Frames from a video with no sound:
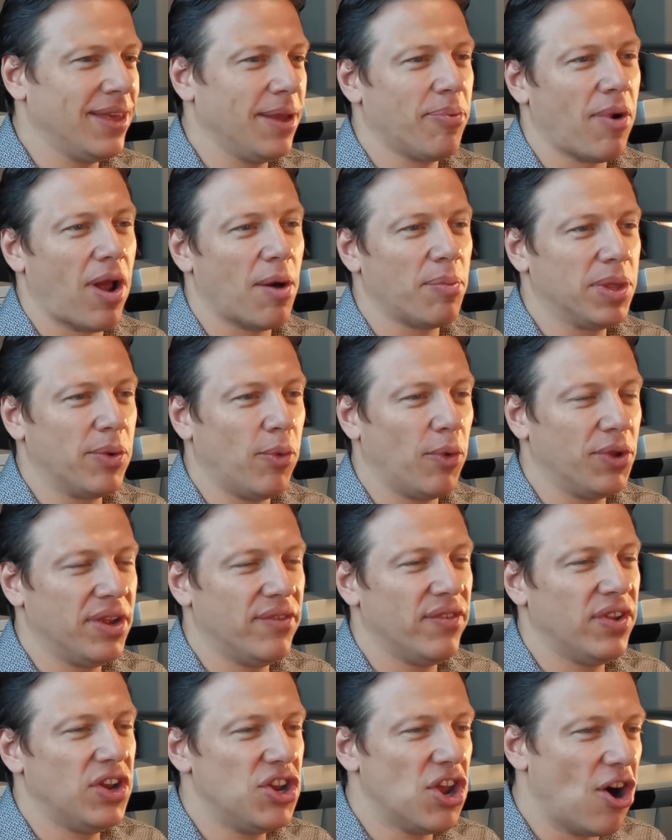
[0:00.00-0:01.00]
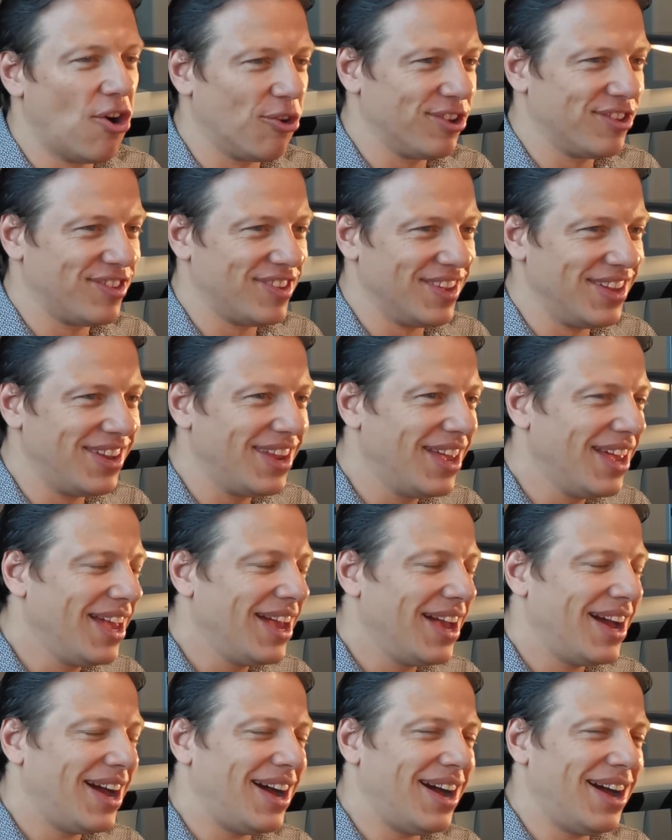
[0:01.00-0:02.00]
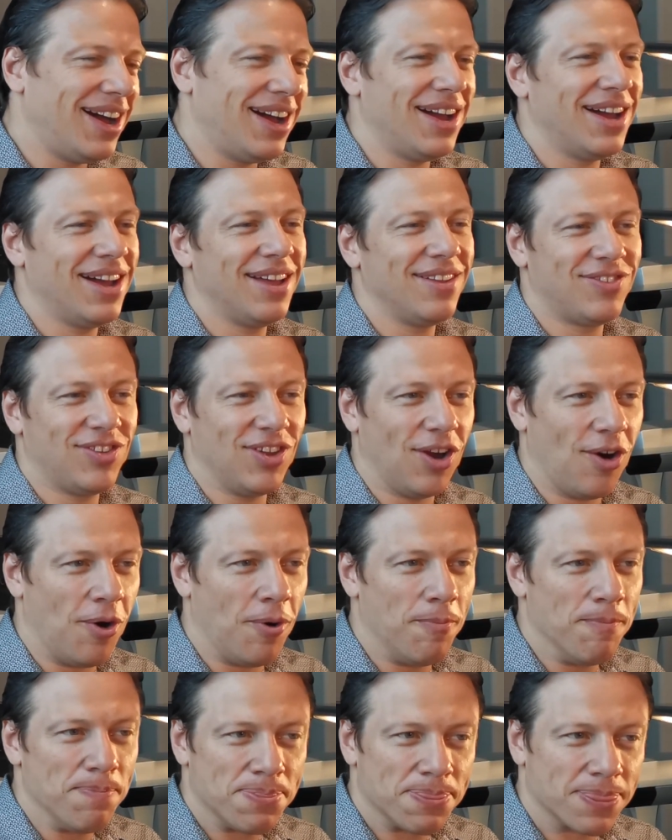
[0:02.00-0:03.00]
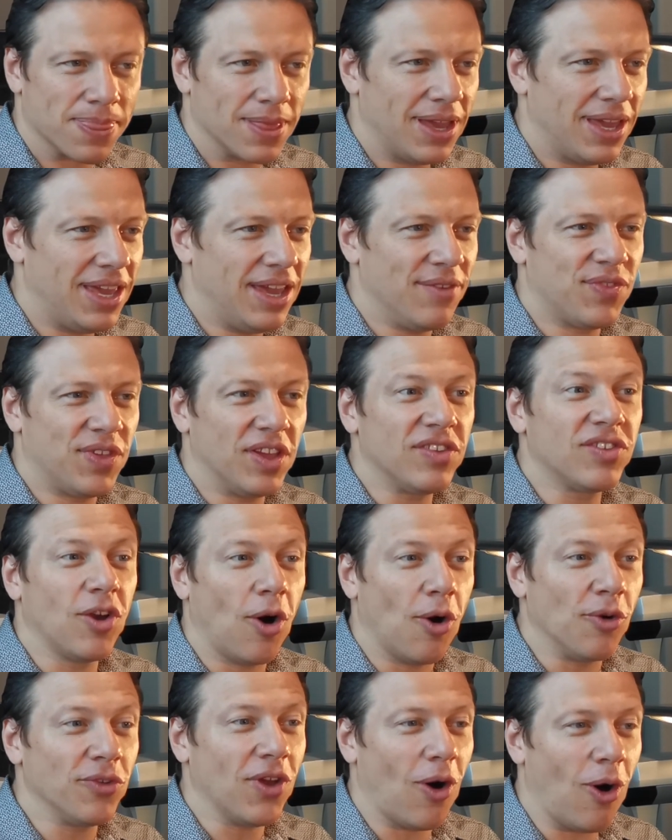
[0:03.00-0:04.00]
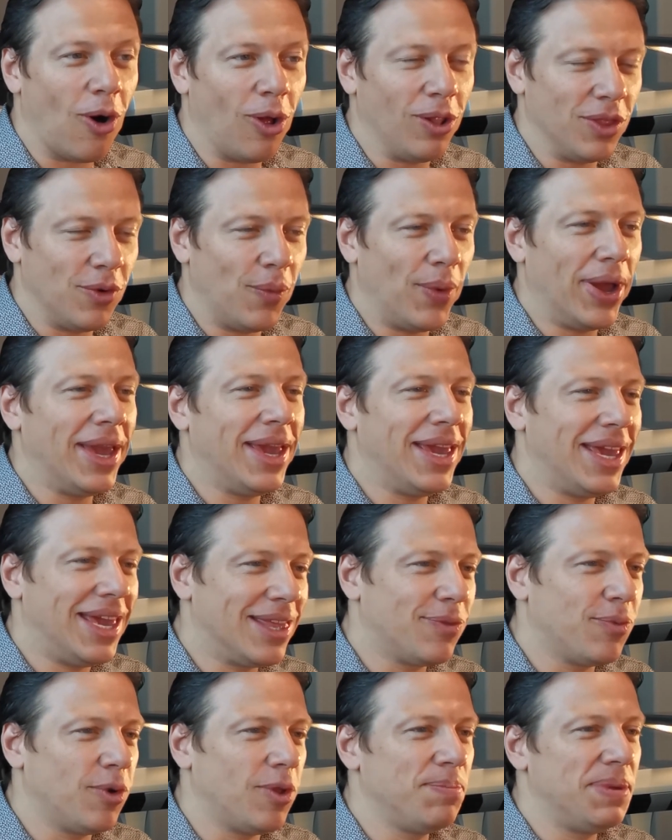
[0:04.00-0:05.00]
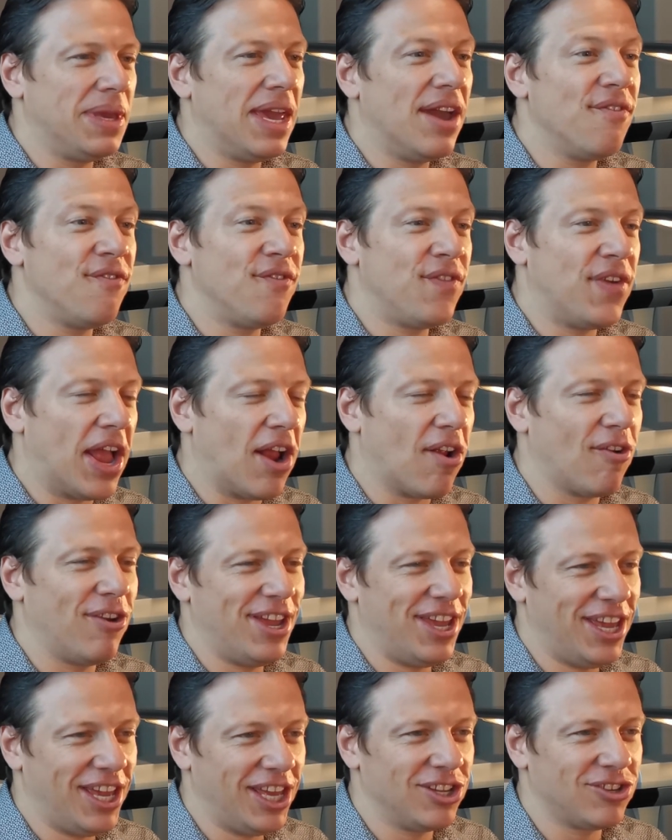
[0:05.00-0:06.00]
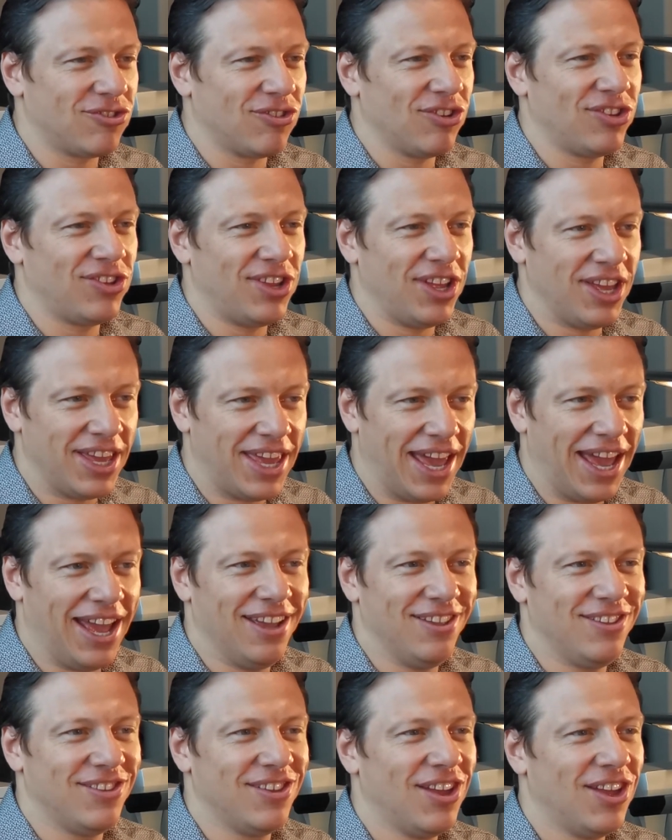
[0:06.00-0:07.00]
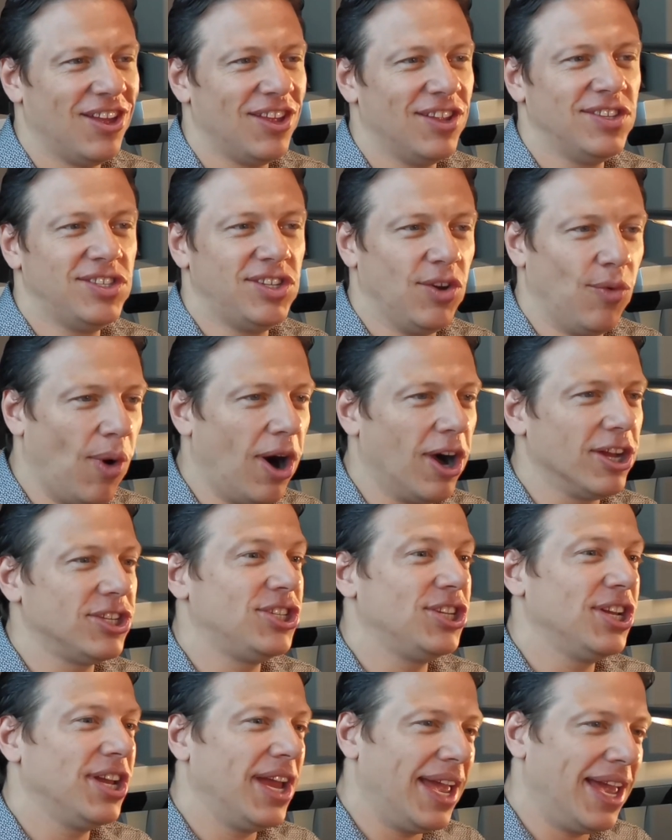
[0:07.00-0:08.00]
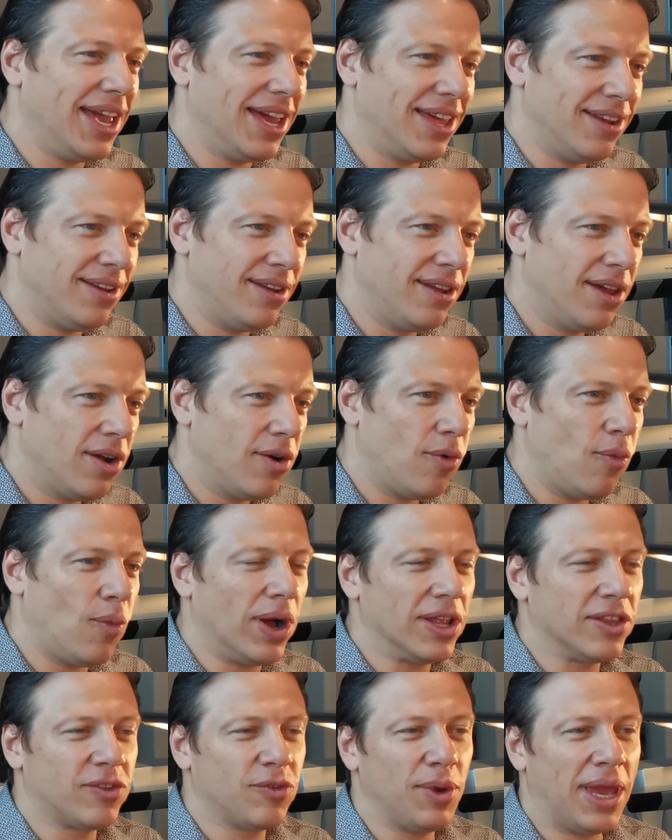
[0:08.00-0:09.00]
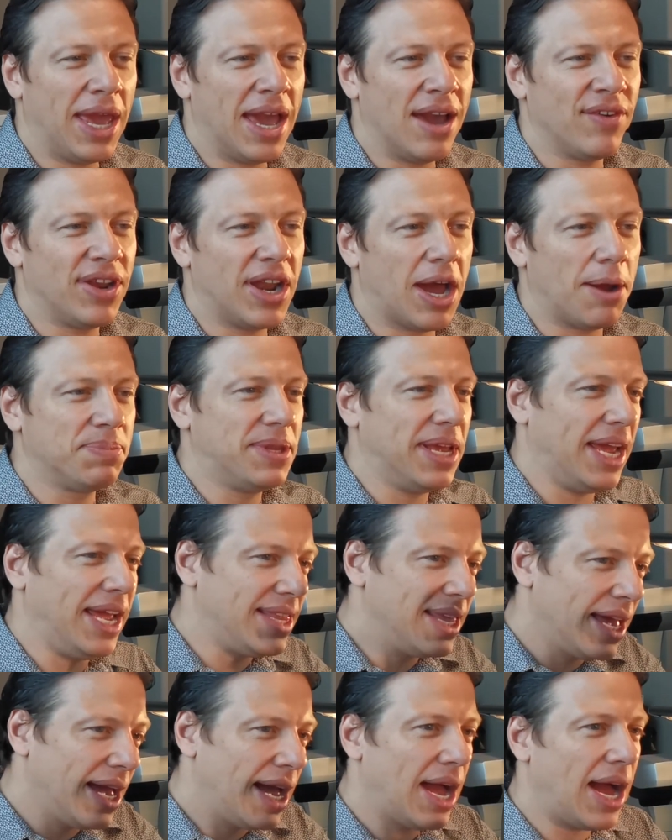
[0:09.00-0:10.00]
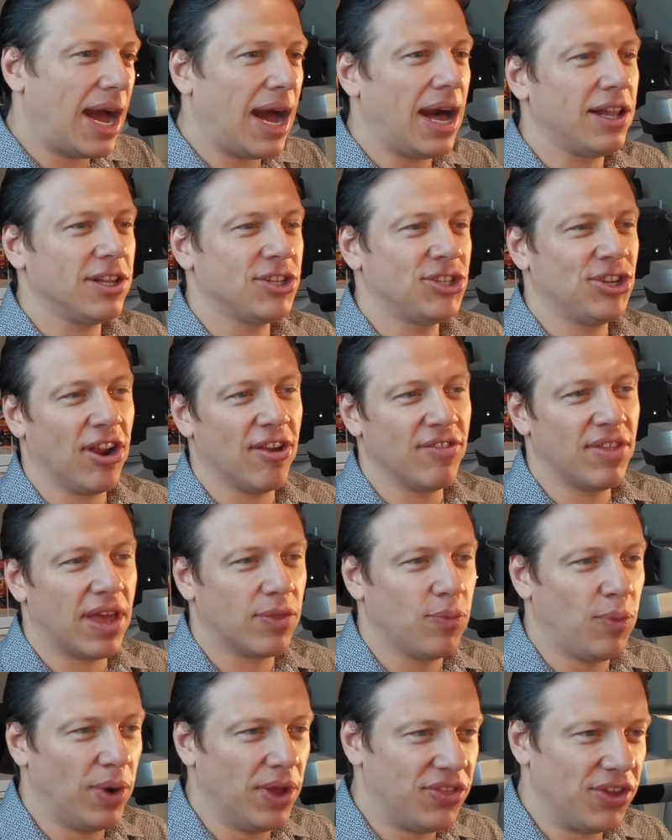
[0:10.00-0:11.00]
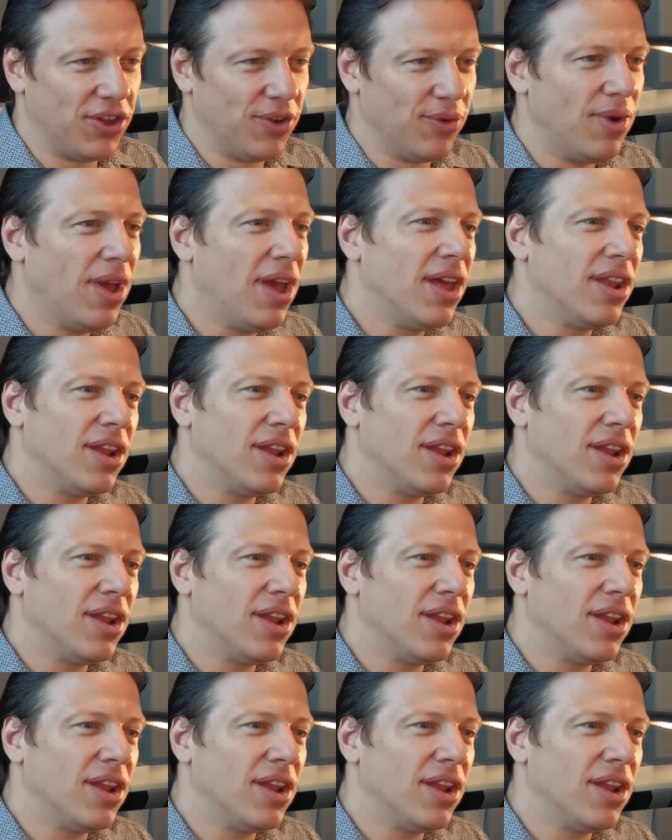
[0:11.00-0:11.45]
They probably won't even notice it. So if this goes all the way, it will be a very interesting case to watch. And once we have an update, I'll share that with you.